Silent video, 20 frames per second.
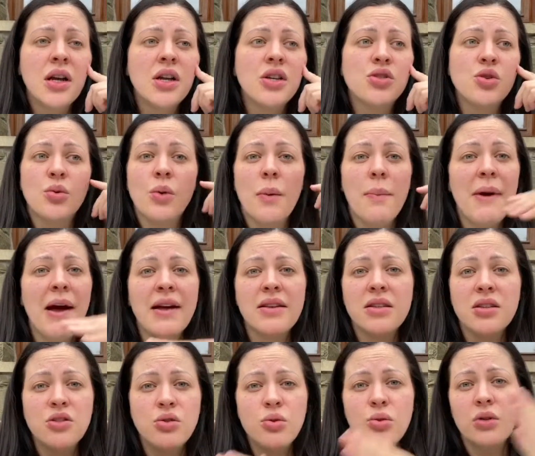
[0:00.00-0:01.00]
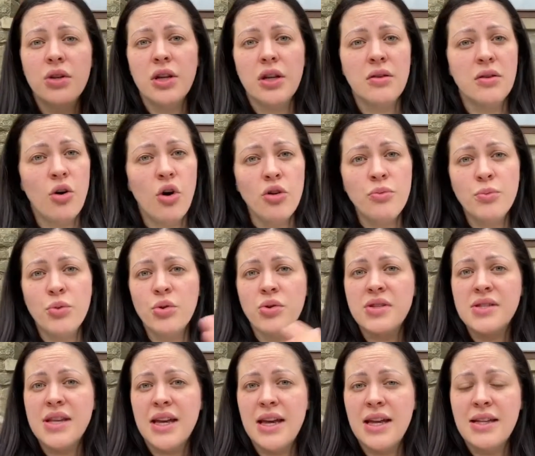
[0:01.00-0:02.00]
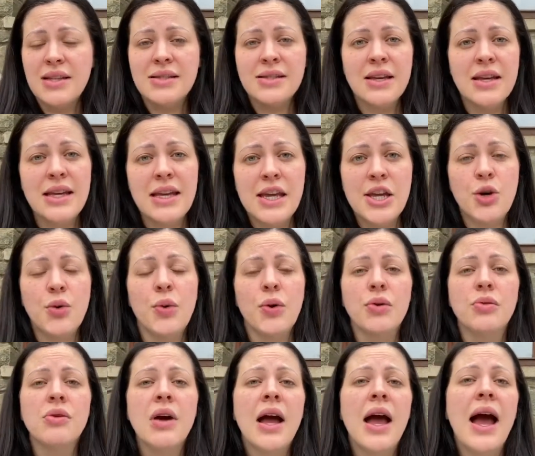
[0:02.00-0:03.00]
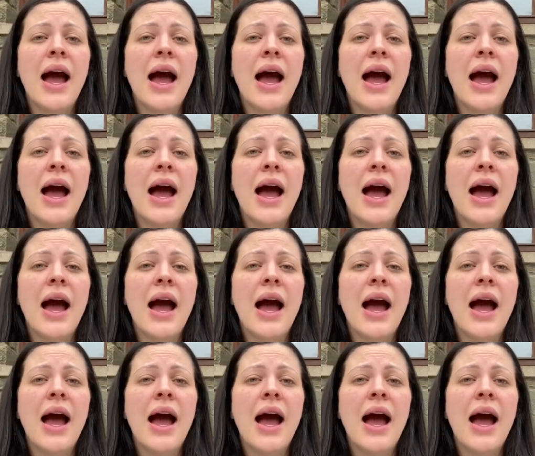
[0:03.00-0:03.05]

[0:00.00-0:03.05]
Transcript: so we're back to totally on both sides equal,